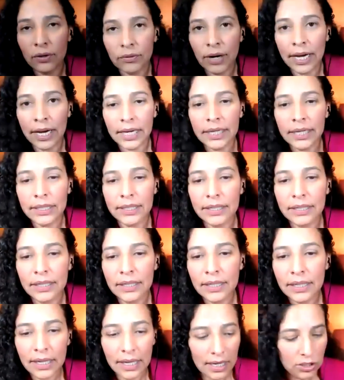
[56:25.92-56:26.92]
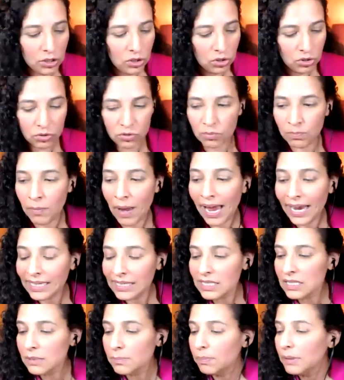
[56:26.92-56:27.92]
right? And your mind
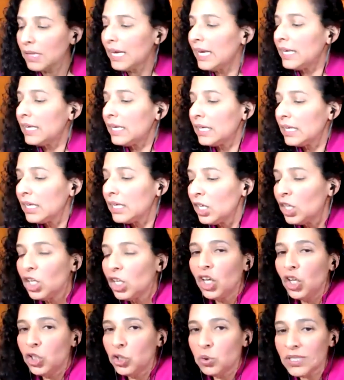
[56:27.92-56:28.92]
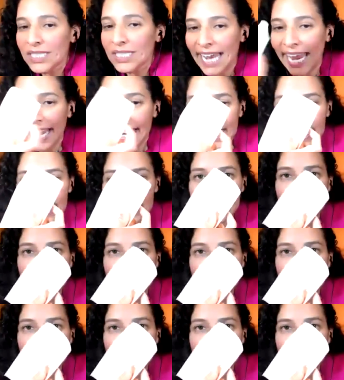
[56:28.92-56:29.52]
is blank, you take it